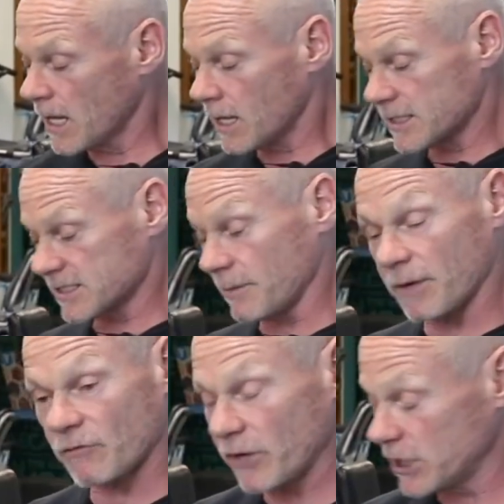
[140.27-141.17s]
And set
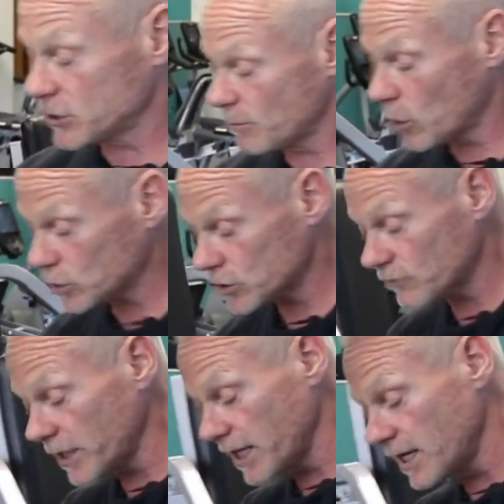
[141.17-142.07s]
my range of motion
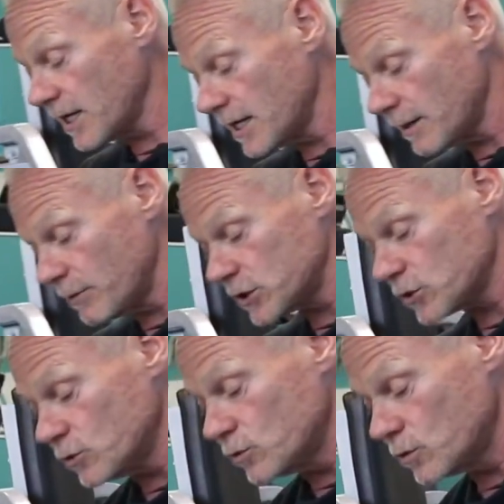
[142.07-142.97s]
right here, number 2.